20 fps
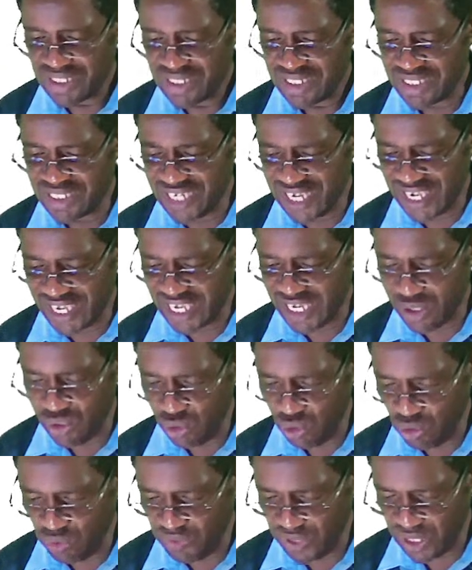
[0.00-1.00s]
taken
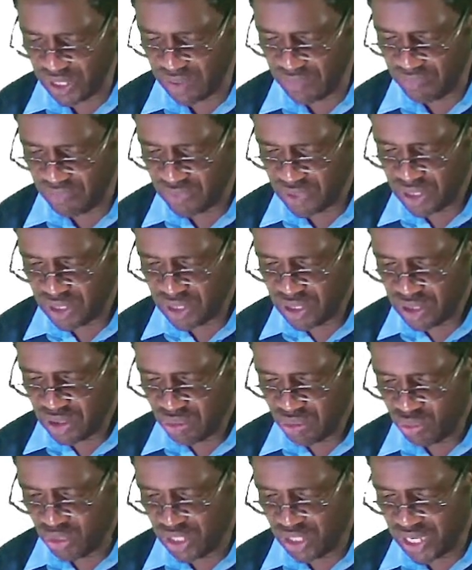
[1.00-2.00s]
over,
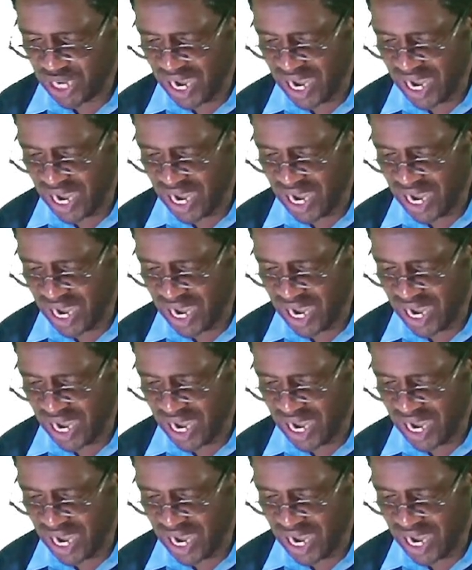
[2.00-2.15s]
with